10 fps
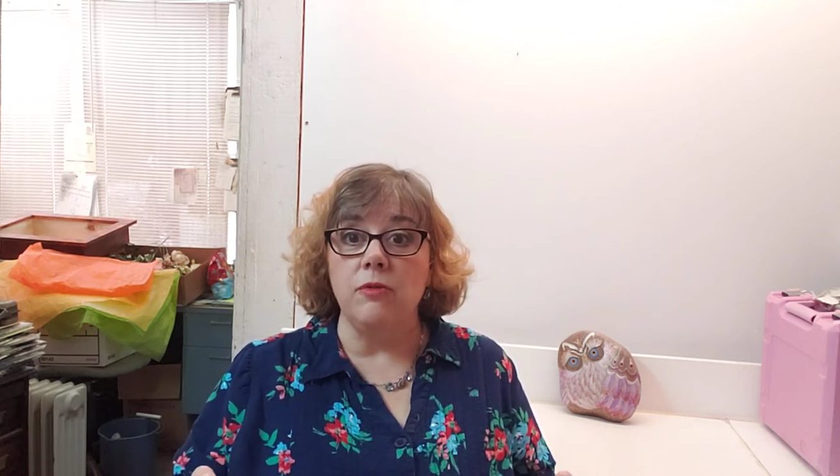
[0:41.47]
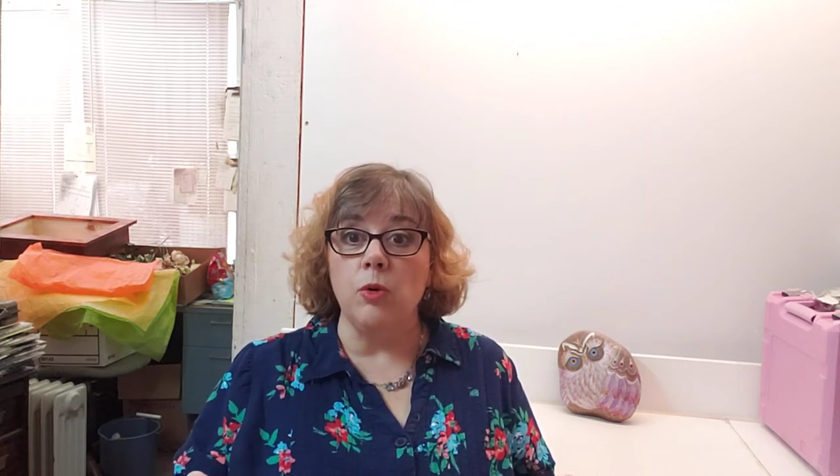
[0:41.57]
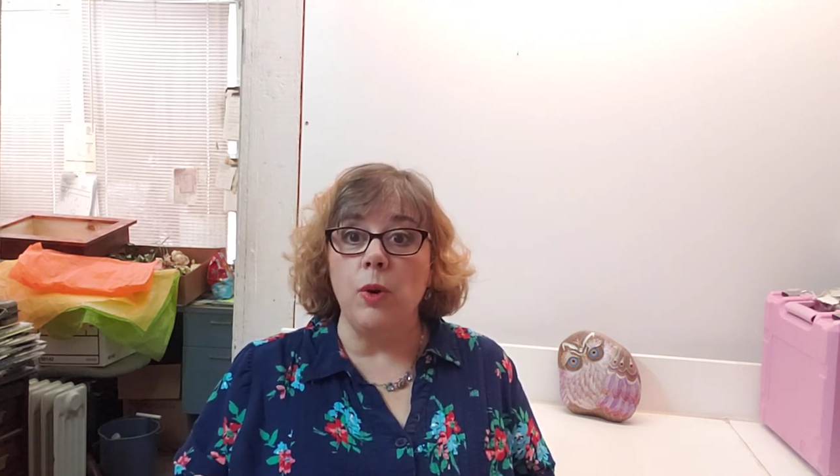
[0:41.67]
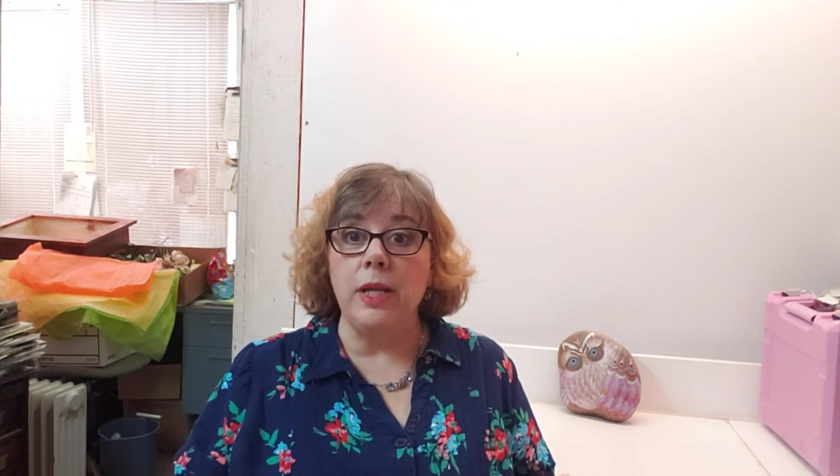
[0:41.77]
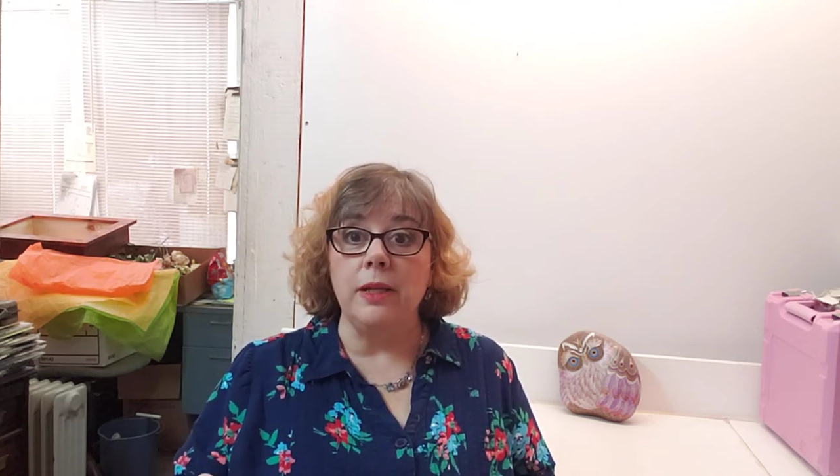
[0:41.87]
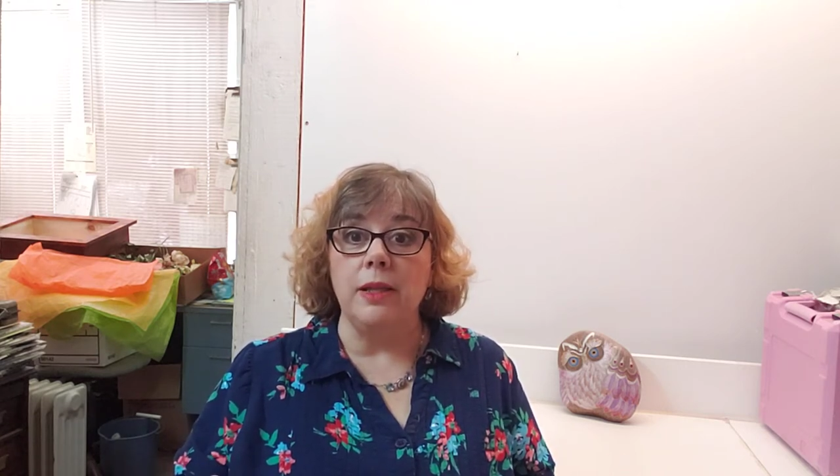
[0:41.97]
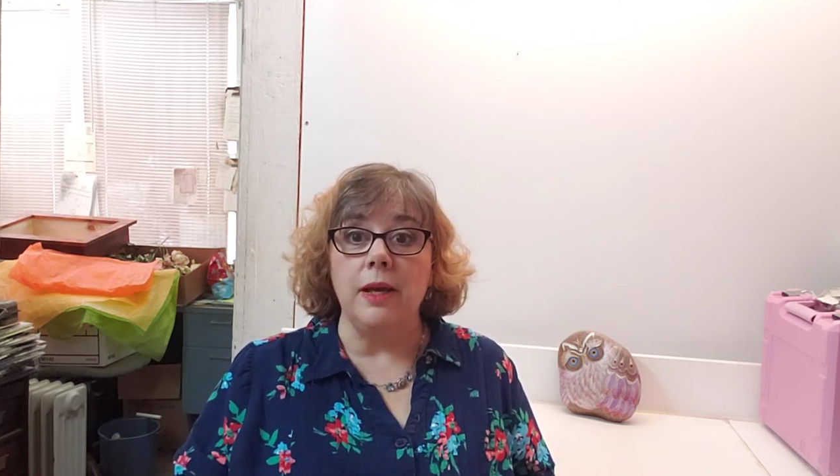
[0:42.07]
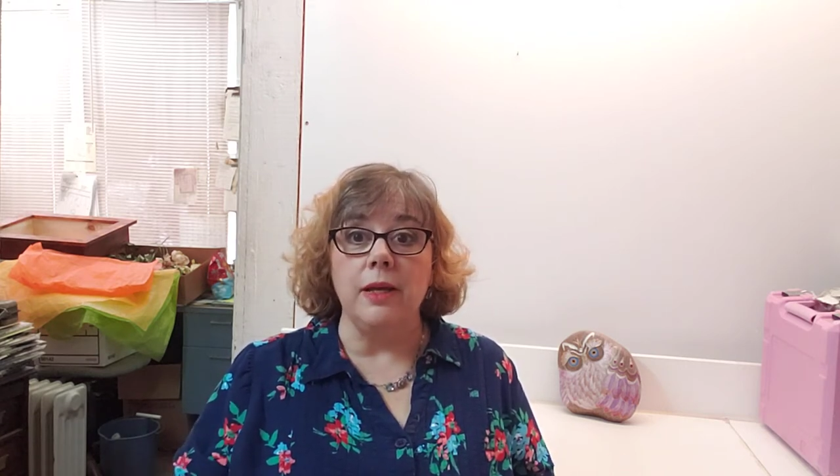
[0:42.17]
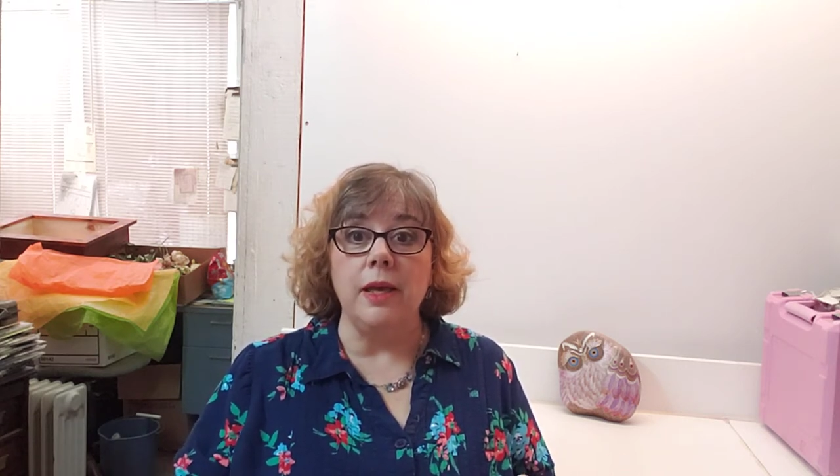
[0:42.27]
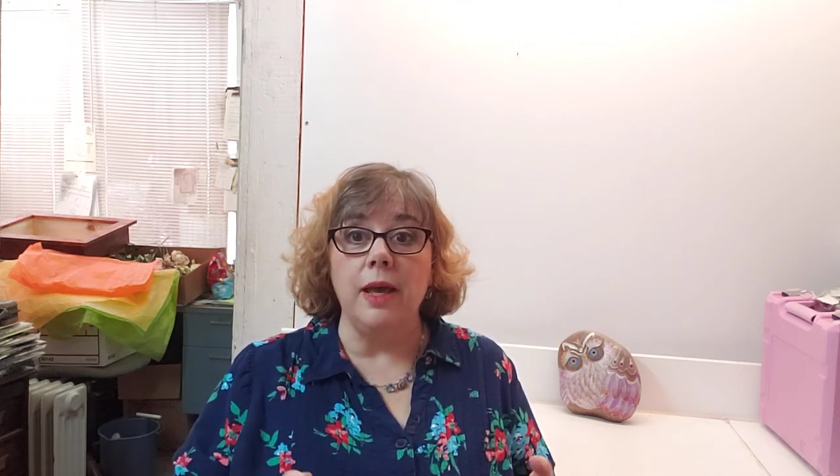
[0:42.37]
of your wedding,
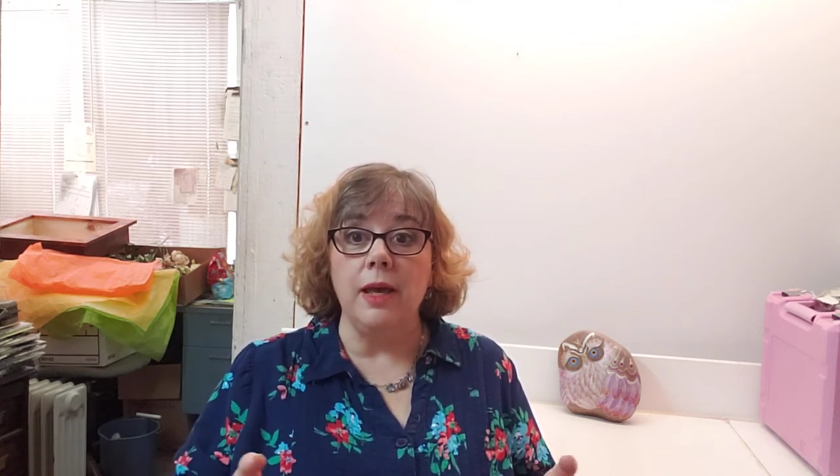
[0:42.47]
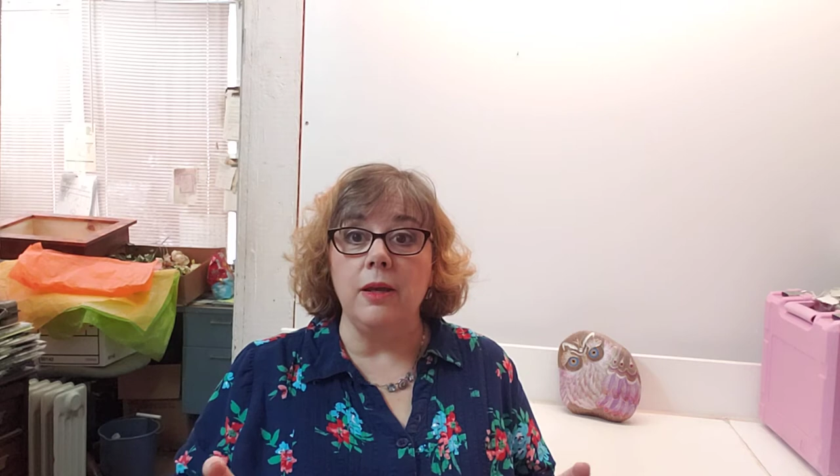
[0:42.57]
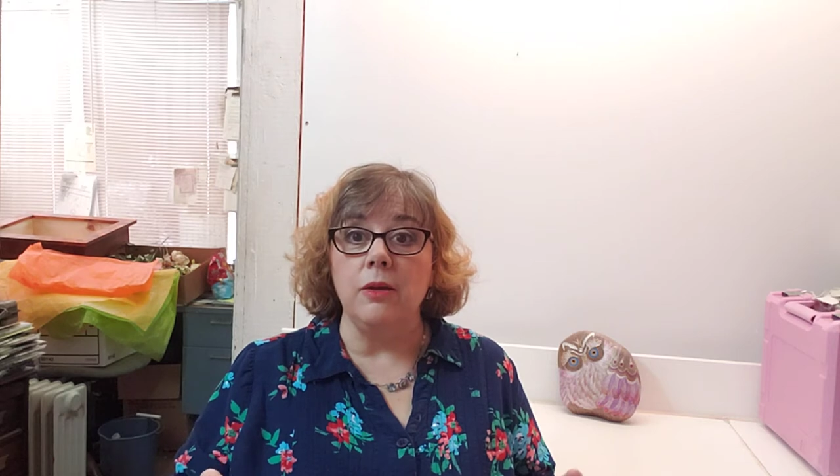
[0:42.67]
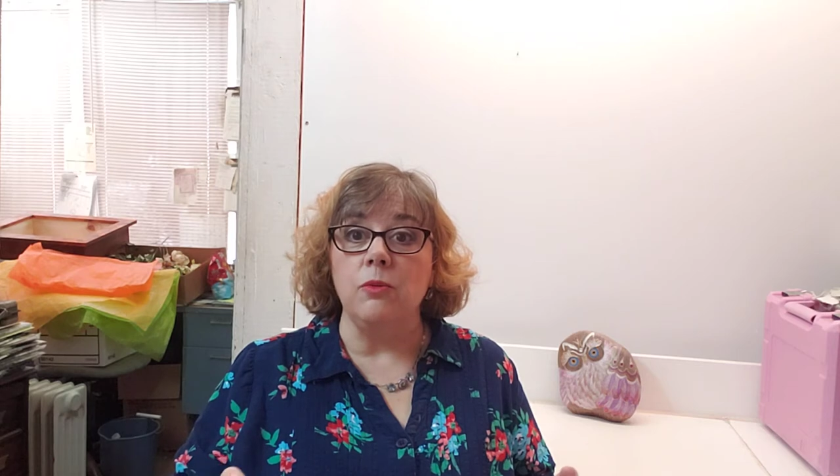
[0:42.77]
like, hey,